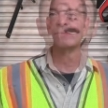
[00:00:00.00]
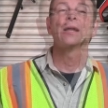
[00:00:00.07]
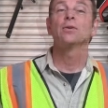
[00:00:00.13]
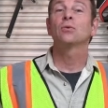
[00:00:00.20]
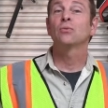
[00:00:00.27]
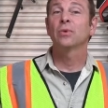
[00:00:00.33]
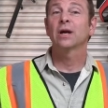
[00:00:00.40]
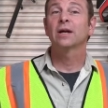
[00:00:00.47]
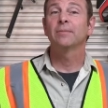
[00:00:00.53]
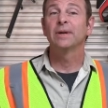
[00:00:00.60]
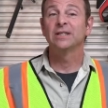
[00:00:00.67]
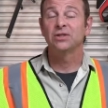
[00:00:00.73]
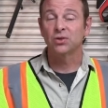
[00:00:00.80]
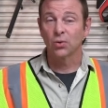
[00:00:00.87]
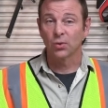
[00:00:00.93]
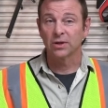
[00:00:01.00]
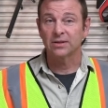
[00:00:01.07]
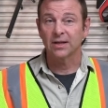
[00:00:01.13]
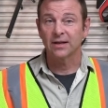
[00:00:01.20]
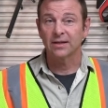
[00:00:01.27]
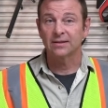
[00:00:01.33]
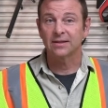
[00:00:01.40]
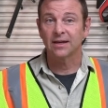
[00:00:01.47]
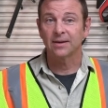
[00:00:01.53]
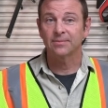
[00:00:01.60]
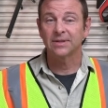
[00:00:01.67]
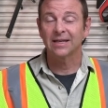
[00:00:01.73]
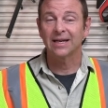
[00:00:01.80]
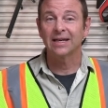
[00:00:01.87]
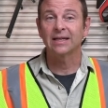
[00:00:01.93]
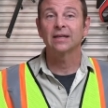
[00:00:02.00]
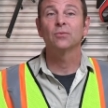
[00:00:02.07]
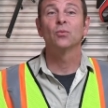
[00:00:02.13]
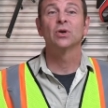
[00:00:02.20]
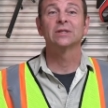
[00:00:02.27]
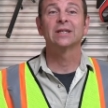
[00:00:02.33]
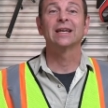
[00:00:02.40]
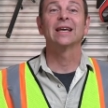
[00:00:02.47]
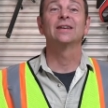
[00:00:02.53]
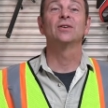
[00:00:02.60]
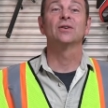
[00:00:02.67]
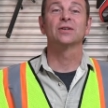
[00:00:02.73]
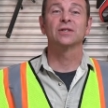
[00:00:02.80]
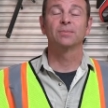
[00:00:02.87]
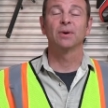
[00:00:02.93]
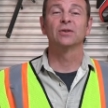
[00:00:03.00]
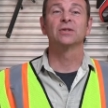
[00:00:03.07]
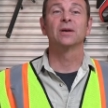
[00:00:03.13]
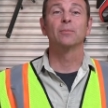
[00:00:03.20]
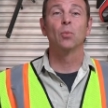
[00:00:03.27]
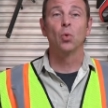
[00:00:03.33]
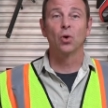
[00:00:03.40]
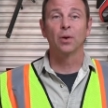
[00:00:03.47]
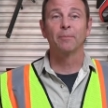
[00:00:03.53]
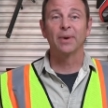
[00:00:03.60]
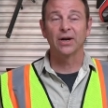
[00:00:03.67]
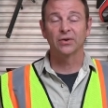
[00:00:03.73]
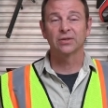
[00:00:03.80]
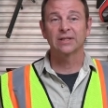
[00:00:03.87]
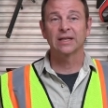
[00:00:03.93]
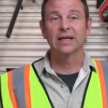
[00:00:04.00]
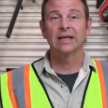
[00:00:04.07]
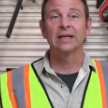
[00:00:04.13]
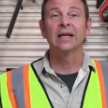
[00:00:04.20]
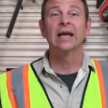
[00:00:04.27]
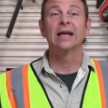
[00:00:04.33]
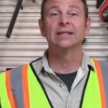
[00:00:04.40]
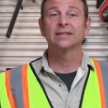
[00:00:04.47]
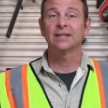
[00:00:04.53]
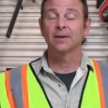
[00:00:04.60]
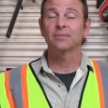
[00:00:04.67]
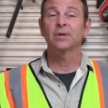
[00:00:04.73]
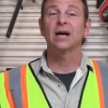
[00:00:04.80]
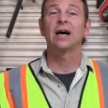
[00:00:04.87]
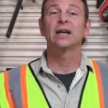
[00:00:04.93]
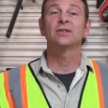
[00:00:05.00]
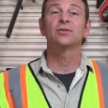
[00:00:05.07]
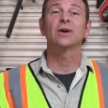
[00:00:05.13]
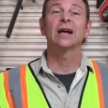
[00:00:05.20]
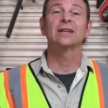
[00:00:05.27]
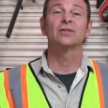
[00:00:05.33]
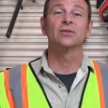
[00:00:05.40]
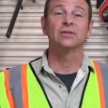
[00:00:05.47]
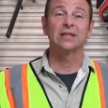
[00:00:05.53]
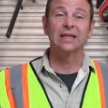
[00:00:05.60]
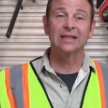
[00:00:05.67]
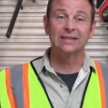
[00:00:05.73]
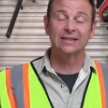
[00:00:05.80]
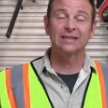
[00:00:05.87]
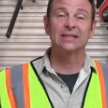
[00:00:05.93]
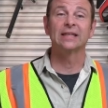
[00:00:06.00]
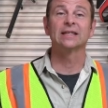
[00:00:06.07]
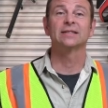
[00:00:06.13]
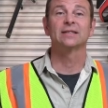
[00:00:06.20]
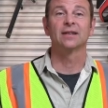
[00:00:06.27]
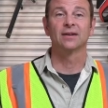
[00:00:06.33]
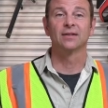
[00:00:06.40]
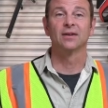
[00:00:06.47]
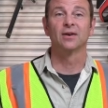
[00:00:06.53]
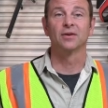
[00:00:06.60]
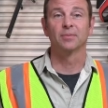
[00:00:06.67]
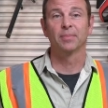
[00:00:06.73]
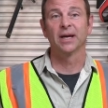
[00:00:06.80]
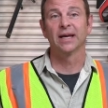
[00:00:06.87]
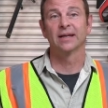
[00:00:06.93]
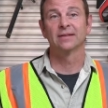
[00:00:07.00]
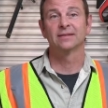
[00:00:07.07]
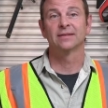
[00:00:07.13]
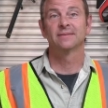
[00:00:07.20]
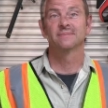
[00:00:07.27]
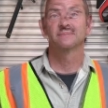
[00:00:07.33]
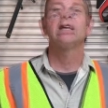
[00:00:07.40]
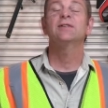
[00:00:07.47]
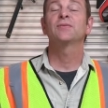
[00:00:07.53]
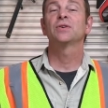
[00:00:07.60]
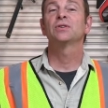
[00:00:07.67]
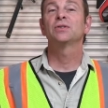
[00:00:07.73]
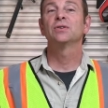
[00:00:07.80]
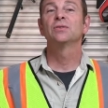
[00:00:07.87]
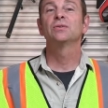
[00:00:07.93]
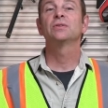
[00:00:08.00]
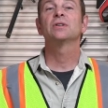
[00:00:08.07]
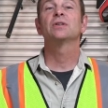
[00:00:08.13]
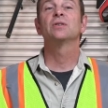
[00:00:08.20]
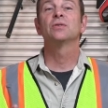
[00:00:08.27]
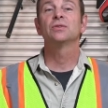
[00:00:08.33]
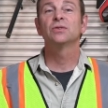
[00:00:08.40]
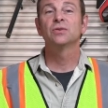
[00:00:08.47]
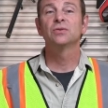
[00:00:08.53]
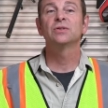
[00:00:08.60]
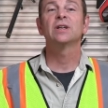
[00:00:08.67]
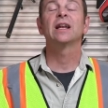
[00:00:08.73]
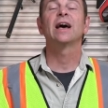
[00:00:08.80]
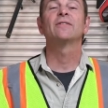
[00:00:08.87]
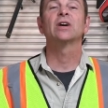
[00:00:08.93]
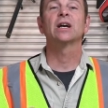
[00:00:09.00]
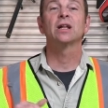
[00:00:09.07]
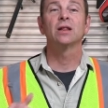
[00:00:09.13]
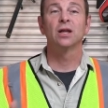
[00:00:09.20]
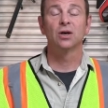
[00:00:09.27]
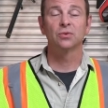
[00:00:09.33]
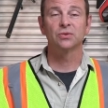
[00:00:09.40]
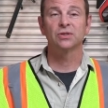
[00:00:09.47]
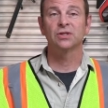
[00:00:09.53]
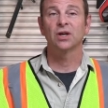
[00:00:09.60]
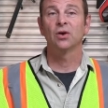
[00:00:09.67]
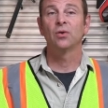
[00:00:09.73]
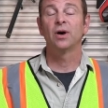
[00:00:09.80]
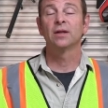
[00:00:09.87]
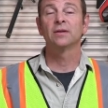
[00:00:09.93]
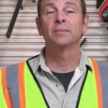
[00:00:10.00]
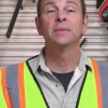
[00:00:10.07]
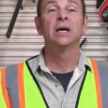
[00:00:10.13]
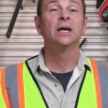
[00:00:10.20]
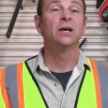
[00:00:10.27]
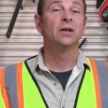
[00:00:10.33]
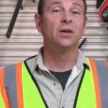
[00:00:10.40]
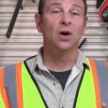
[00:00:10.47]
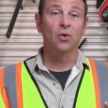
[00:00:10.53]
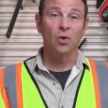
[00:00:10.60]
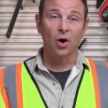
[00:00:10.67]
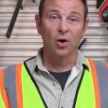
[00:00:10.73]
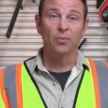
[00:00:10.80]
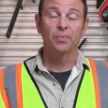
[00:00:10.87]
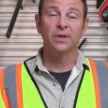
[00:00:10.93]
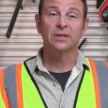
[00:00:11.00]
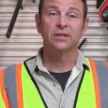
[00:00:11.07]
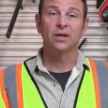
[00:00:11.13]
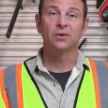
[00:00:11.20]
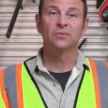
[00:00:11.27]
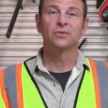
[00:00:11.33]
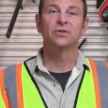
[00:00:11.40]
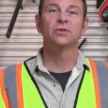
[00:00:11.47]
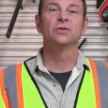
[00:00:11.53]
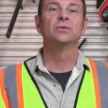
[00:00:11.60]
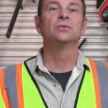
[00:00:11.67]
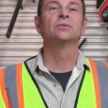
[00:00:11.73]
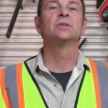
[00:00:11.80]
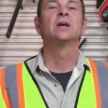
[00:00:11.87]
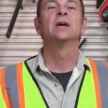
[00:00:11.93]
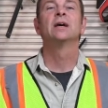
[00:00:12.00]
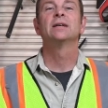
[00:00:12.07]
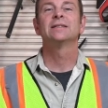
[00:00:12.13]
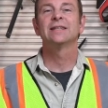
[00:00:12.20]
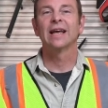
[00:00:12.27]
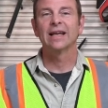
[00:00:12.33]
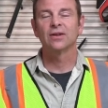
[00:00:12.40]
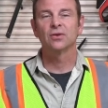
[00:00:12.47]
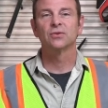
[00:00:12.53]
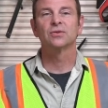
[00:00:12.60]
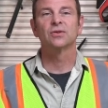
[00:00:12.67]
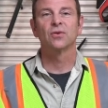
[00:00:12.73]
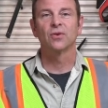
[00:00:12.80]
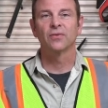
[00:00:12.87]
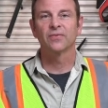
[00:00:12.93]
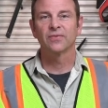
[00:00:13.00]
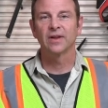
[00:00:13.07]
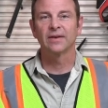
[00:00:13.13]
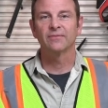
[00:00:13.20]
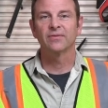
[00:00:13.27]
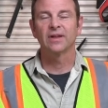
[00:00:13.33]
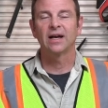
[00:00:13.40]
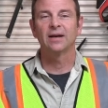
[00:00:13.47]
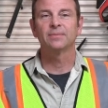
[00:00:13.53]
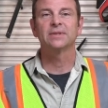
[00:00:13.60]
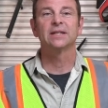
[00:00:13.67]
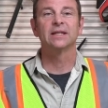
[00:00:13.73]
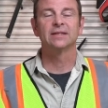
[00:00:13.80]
I don't recommend shorts on a job site. Once again, you're exposing more bare skin, and some contractors insist on long pants. As for shoes, your shoes should have a closed toe on them. No open-toed shoes, sandals, or flip-flops.